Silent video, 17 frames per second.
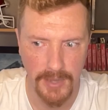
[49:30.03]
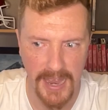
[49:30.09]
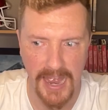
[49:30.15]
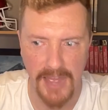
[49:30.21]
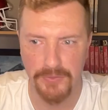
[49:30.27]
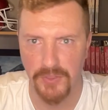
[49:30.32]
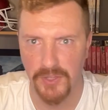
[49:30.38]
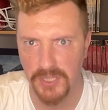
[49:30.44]

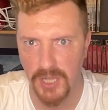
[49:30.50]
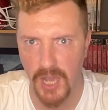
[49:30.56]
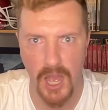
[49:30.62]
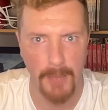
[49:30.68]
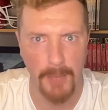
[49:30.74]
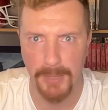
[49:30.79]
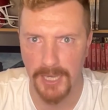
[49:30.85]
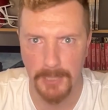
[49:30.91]
at the
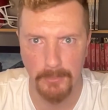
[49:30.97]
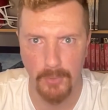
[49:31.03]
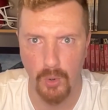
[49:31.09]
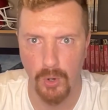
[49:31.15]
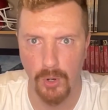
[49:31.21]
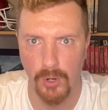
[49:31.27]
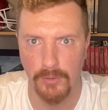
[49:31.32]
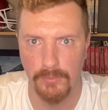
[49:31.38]
top
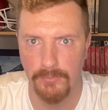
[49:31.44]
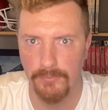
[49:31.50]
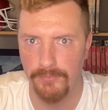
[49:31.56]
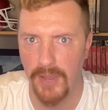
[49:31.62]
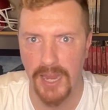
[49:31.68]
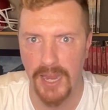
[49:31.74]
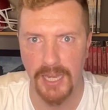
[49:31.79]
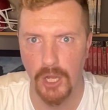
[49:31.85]
anymore
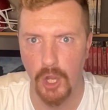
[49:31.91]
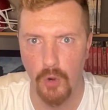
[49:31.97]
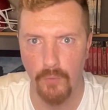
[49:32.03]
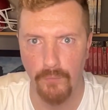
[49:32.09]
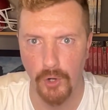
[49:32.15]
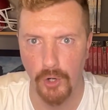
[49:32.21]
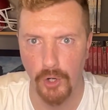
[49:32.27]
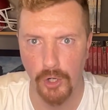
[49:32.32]

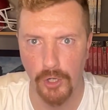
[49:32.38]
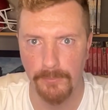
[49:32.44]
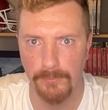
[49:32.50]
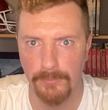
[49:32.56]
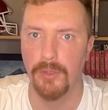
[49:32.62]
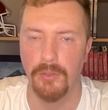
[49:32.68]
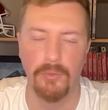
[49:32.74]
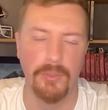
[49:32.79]

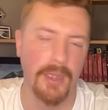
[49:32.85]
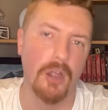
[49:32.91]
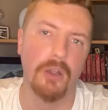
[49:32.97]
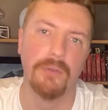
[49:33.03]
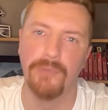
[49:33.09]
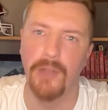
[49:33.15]
they are